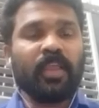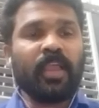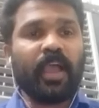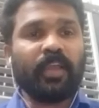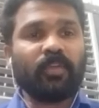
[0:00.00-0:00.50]

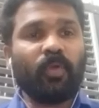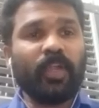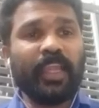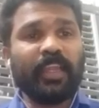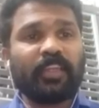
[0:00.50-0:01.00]
and
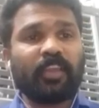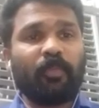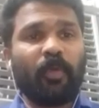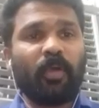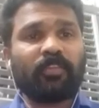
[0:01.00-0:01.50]
only a little
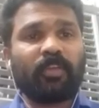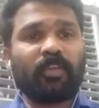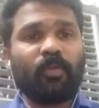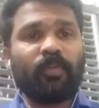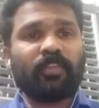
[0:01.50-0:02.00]
portion
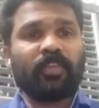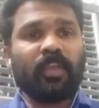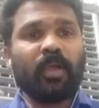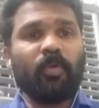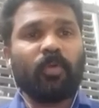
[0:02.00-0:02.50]
of it
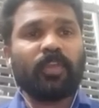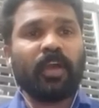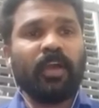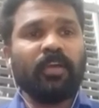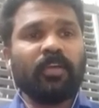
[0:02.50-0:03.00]
above
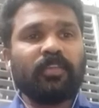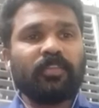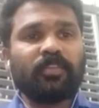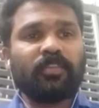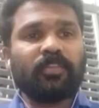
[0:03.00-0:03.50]
the
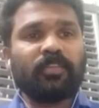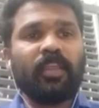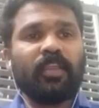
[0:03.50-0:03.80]
sea